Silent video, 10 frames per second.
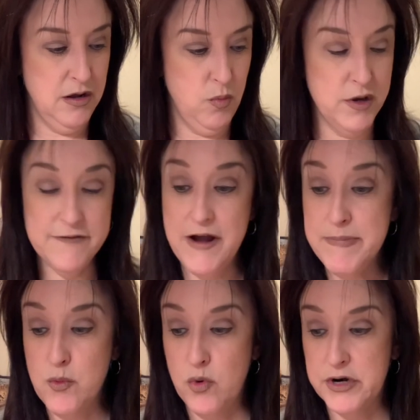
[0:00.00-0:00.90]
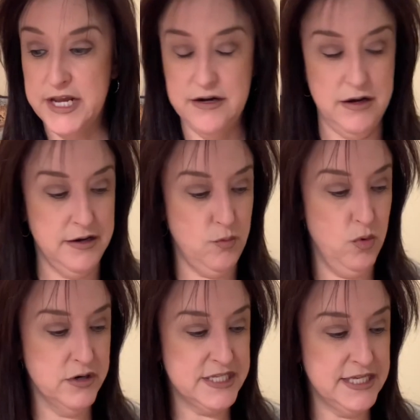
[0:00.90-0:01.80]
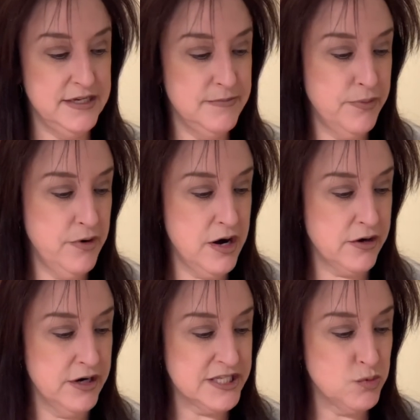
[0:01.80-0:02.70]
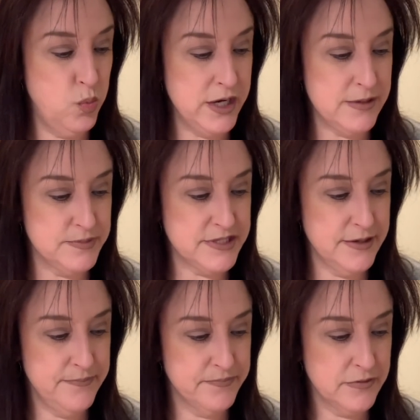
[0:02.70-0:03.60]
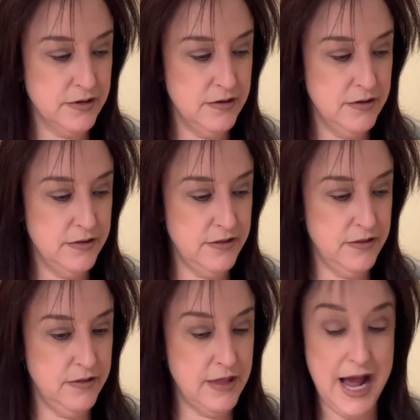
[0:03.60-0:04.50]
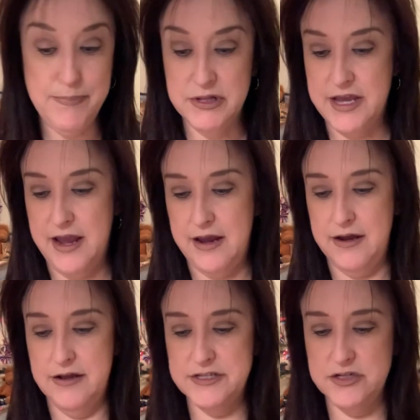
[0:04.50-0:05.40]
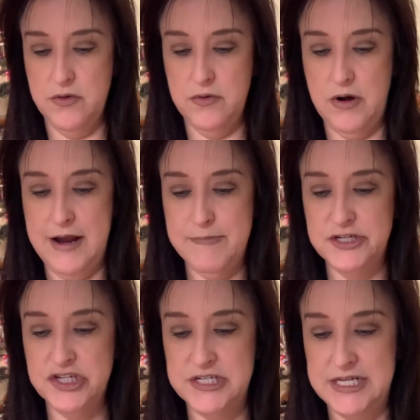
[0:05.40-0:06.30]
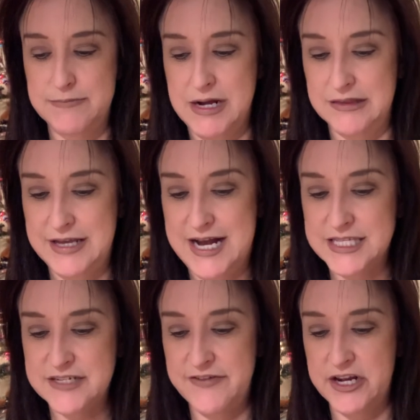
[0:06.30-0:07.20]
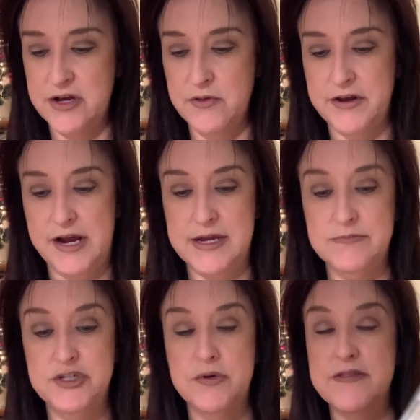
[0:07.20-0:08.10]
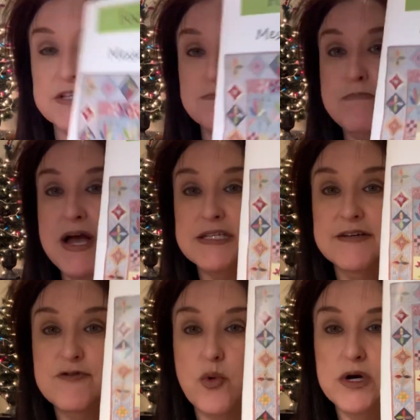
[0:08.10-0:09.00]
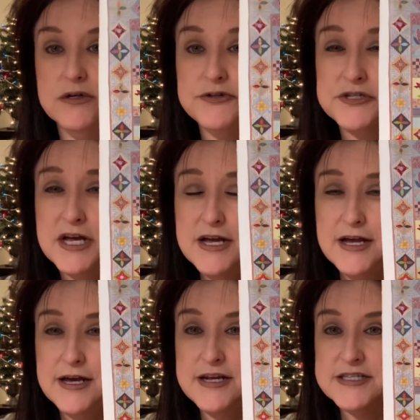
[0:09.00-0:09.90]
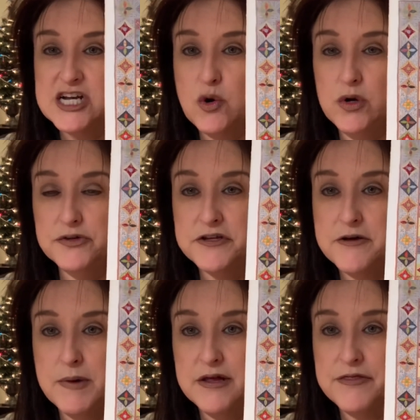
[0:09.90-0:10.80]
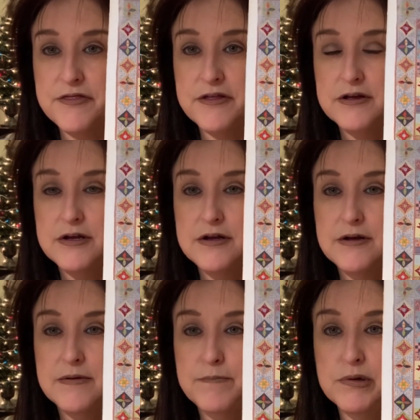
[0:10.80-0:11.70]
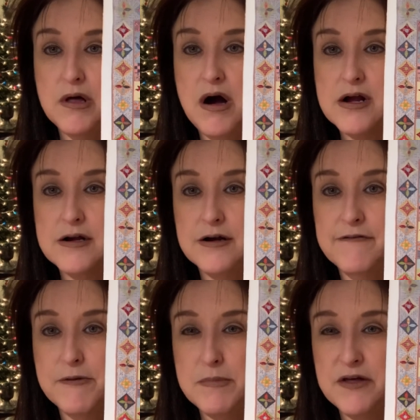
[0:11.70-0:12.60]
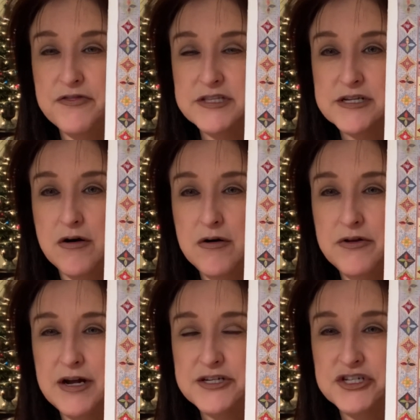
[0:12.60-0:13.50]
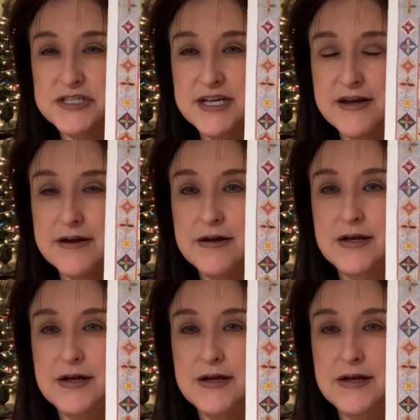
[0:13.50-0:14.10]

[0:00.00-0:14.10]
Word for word: What have I been working on? Works in progress, whips, applique. So I mentioned in my last video that I am doing this massive quilt. It is a quilt of the month, block of the month it's called, I should say,